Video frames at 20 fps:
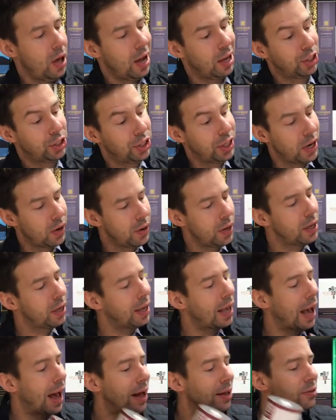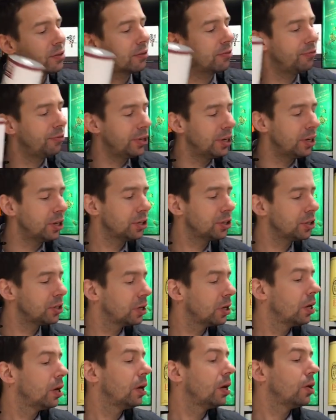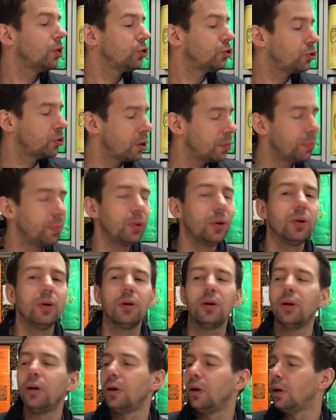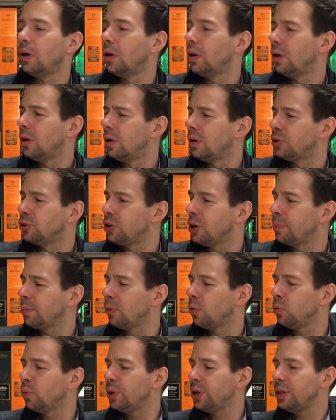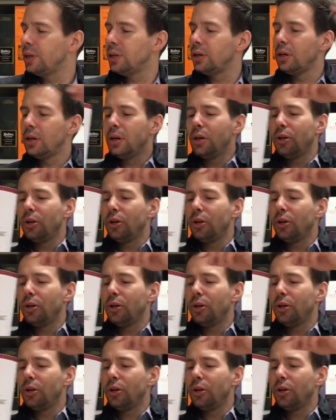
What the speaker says: a sherry cask finished, triple wood,